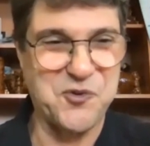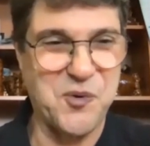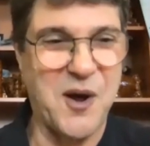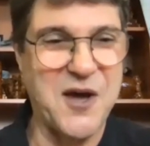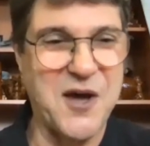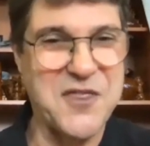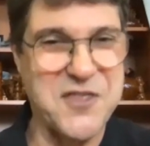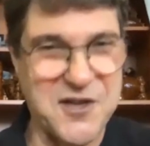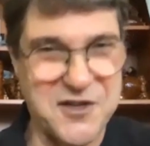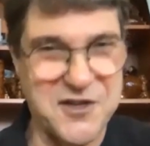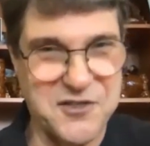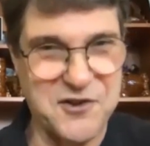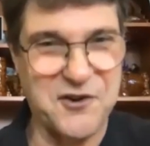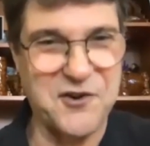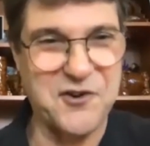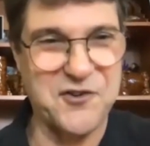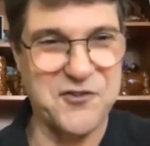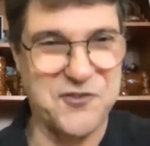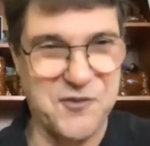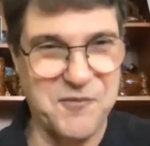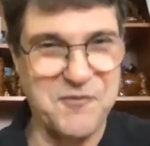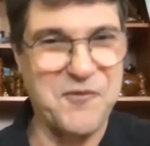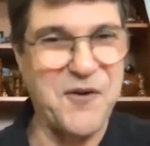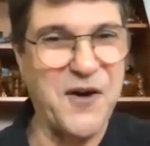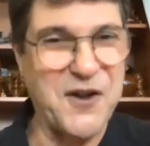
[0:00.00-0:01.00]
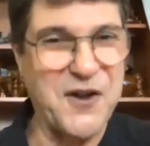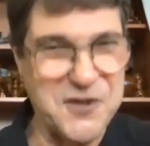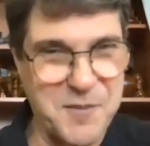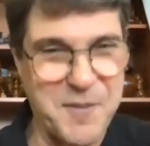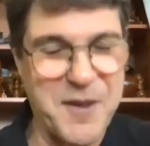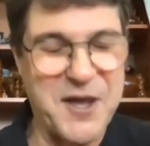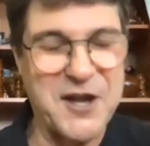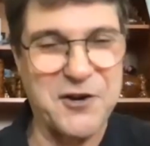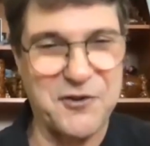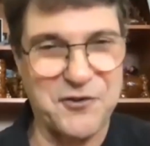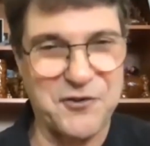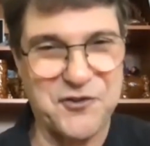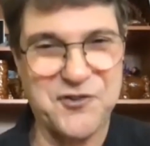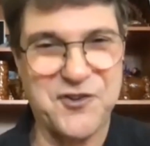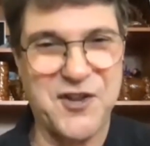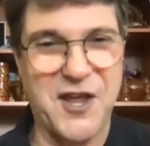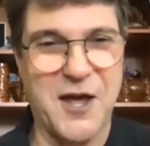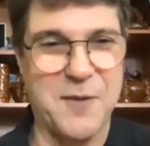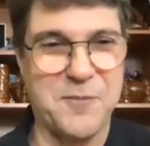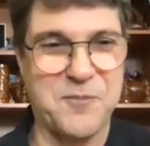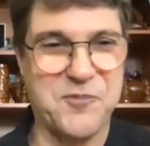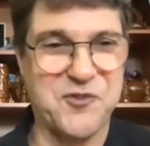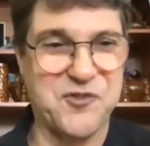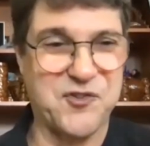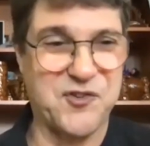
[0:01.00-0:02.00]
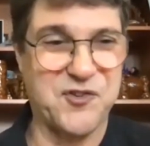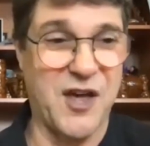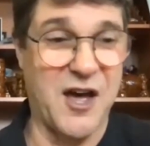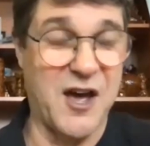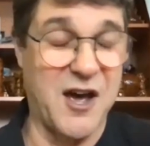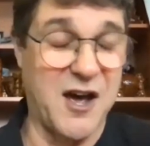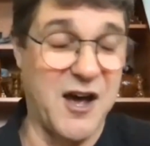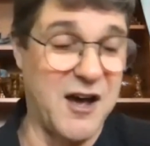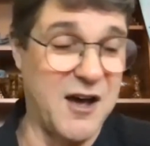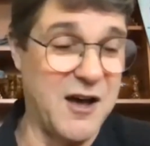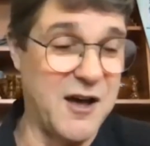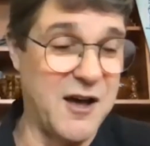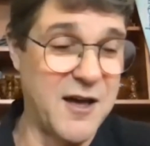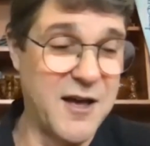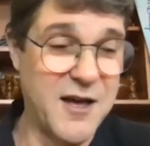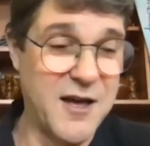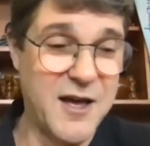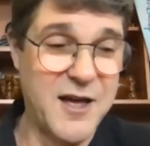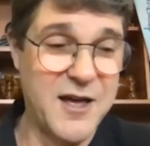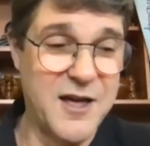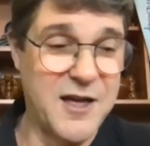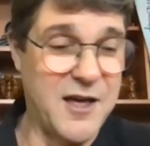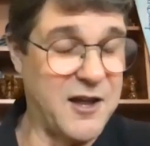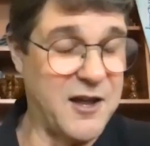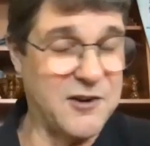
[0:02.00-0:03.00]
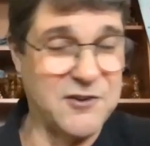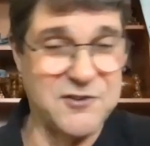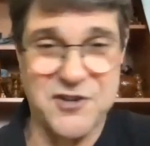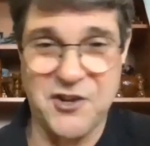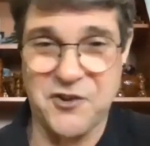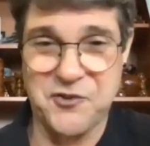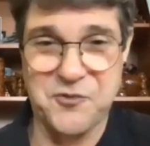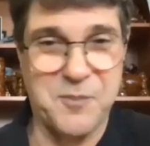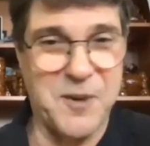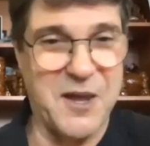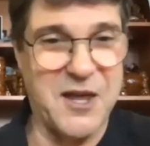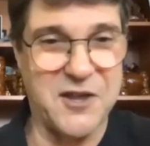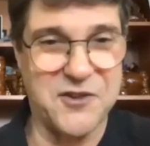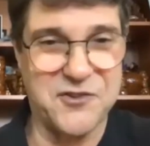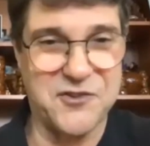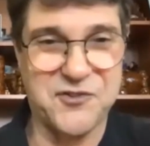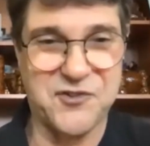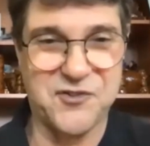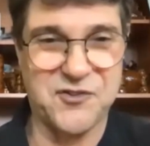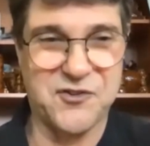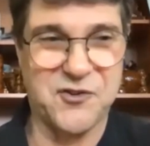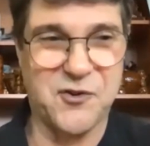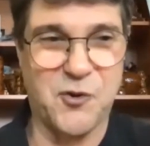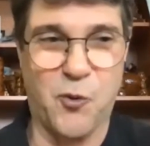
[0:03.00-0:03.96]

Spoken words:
So I think there are some fundamental steps that are just base